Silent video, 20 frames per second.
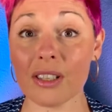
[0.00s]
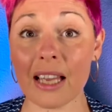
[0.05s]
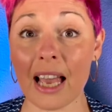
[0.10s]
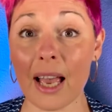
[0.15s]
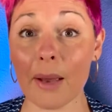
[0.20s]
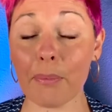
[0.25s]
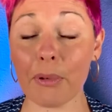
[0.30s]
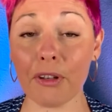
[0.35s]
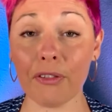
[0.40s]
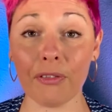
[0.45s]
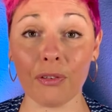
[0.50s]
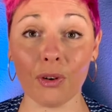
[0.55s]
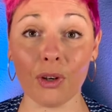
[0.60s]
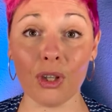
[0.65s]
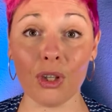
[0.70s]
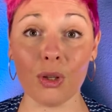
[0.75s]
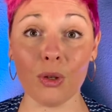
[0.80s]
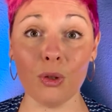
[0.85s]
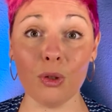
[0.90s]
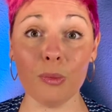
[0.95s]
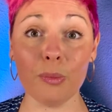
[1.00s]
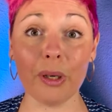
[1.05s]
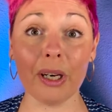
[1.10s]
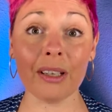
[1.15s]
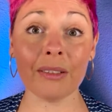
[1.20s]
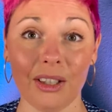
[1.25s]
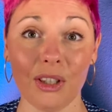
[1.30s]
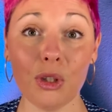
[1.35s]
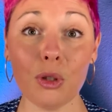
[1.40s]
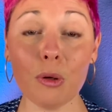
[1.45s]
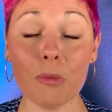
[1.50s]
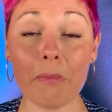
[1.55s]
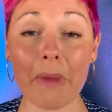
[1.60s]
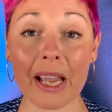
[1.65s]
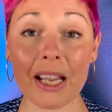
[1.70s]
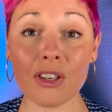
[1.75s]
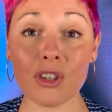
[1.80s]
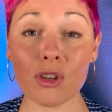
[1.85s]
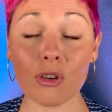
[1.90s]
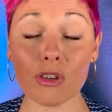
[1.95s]
happy for you, but you
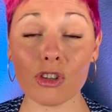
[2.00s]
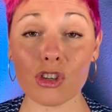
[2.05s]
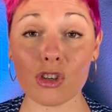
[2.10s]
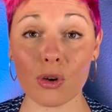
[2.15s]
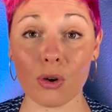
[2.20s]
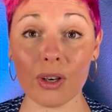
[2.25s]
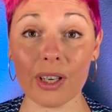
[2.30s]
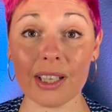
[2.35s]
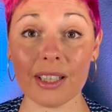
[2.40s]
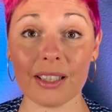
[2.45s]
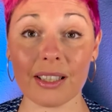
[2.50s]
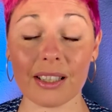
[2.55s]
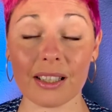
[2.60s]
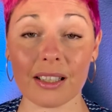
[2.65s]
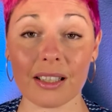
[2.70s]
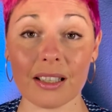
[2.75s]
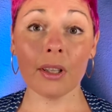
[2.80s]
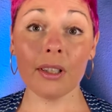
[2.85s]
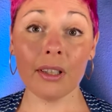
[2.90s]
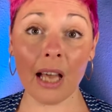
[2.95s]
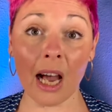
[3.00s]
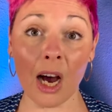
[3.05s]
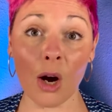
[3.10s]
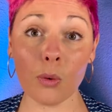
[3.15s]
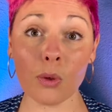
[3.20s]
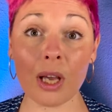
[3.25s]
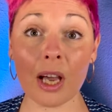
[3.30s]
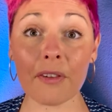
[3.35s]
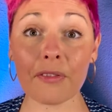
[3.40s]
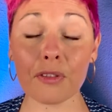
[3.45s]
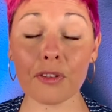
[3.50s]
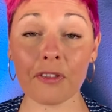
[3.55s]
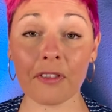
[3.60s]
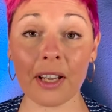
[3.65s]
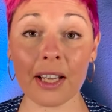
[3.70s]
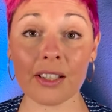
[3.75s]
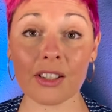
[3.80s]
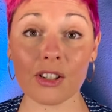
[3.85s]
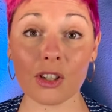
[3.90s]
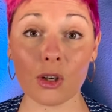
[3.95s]
made your choice. Now you have to
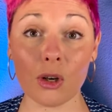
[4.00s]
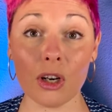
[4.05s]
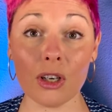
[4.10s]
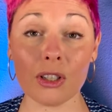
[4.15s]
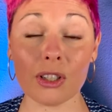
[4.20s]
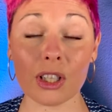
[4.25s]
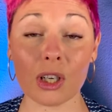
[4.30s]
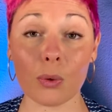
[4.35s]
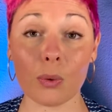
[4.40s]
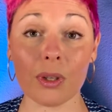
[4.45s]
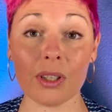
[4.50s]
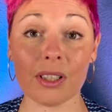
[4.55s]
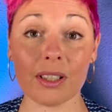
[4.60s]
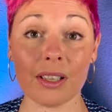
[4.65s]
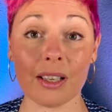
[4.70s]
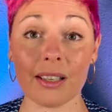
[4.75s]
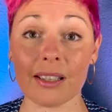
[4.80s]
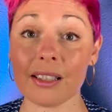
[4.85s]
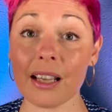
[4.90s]
face the consequences.